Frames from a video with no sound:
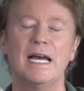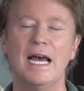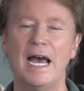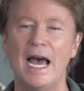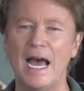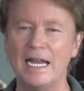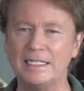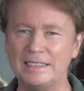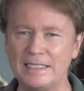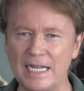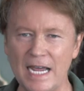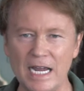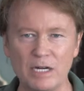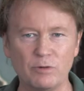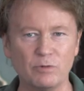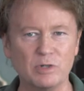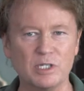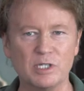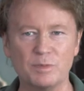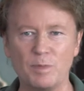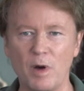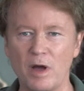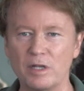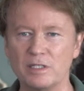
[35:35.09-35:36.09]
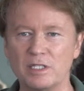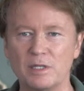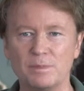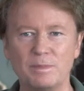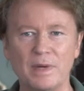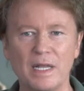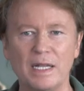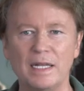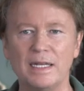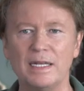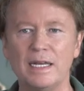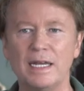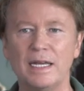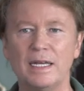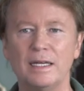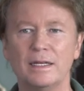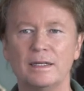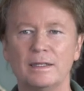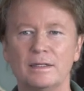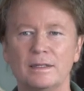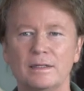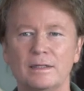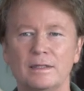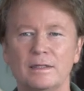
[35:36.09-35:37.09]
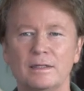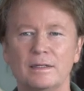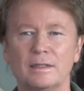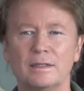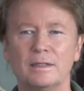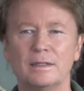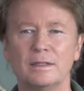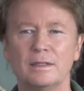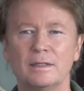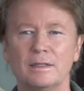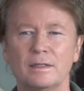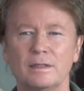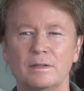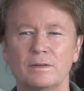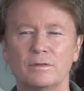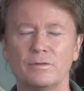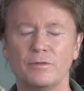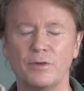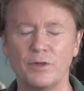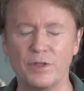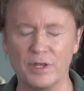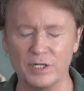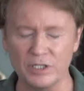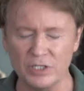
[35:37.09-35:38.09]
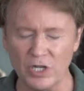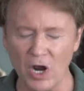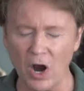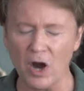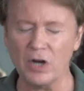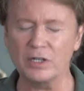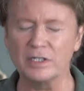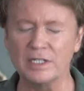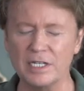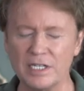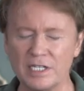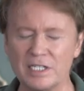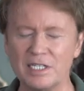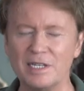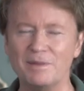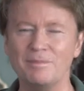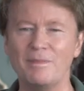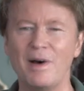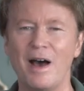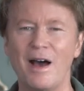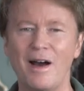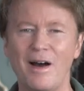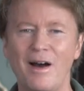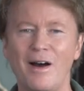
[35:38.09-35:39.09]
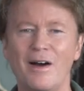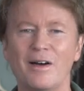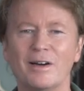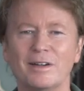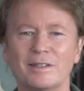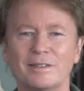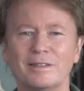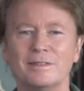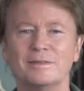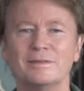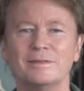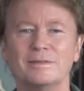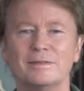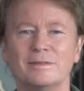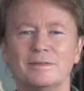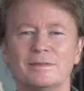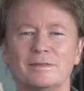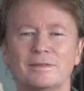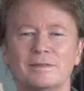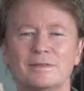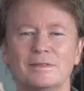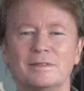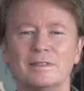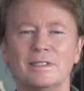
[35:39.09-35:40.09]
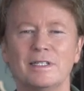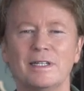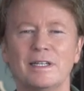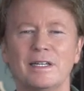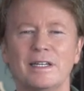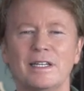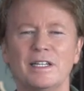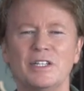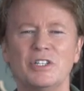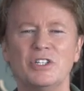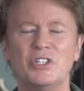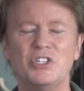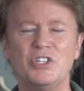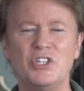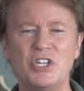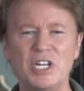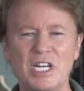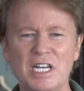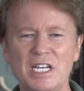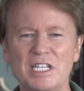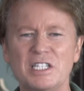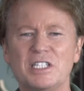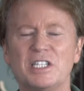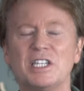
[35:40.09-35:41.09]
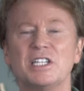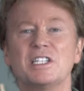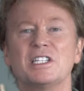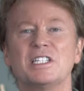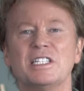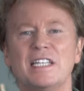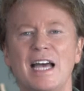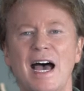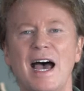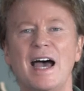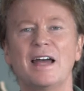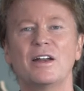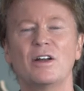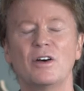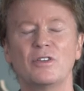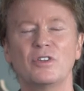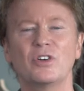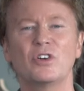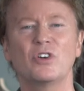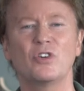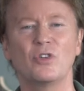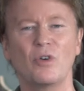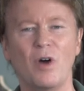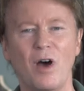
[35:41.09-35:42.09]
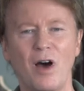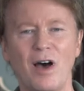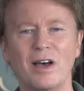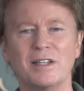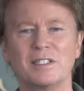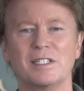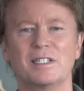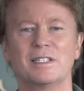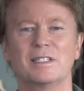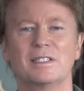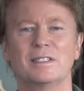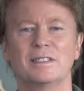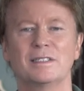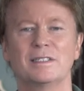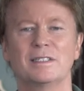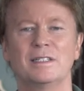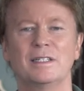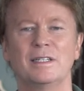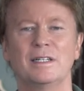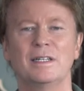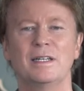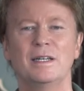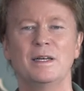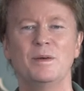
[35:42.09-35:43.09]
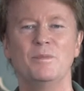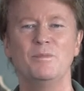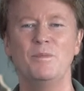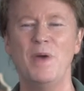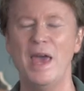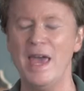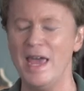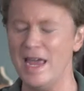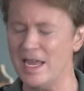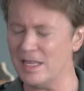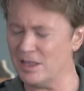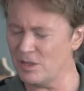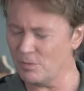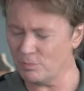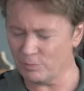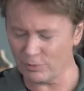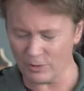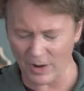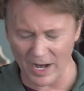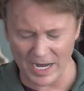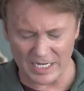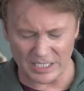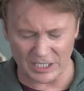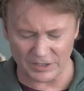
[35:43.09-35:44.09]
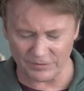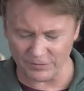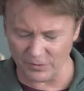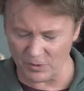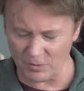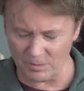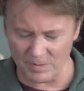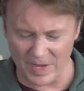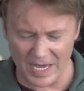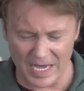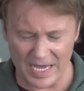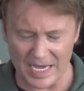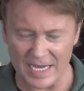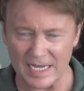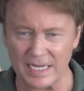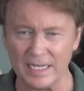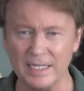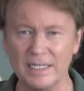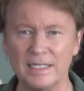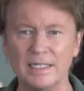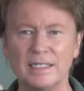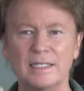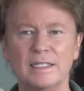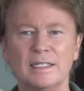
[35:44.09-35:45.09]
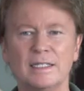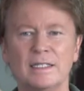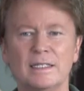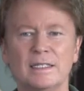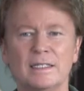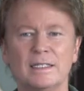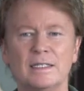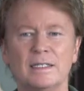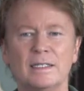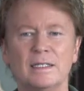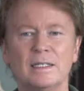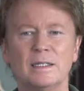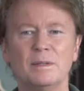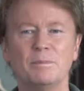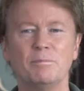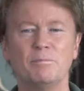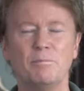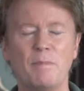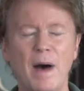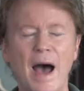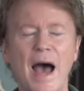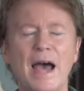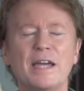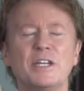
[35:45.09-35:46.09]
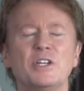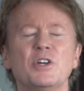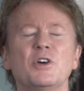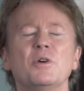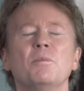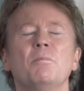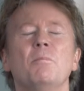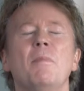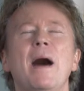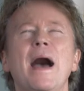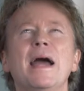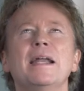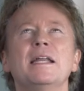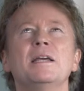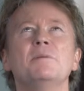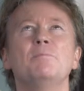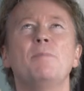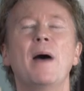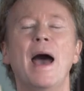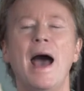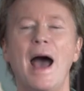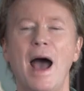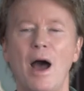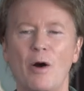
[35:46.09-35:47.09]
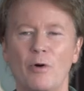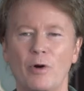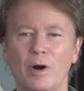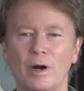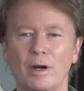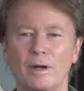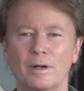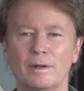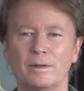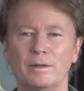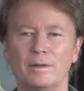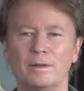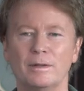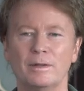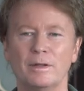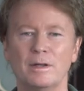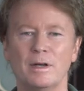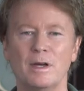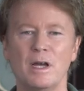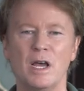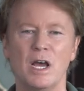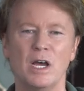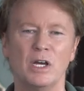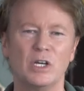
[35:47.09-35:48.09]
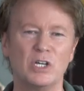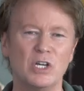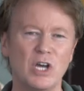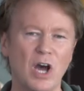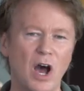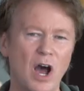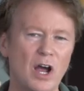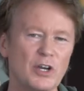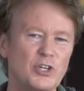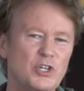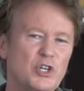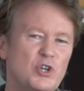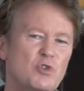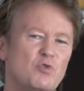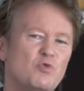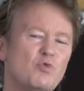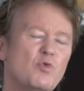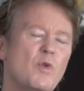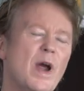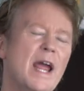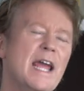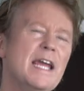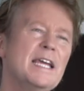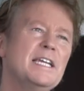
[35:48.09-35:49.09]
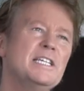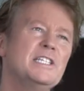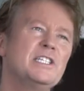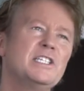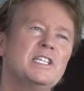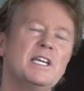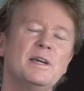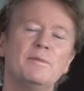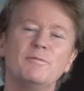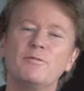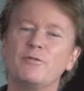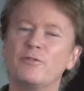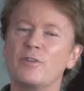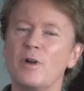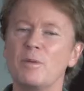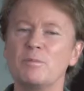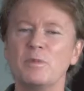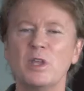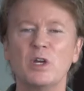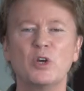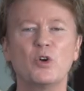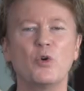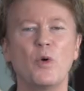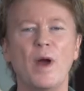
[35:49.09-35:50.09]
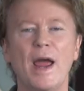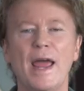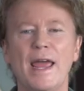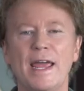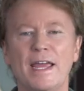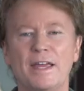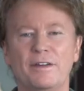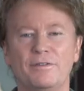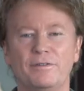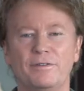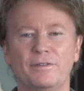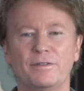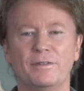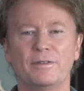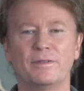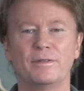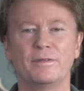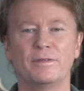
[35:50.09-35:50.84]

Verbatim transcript: I take responsibility for the darkness in my heart. Jesus died on the cross, paid the price for me by your mighty power. God, you raised him from the grave.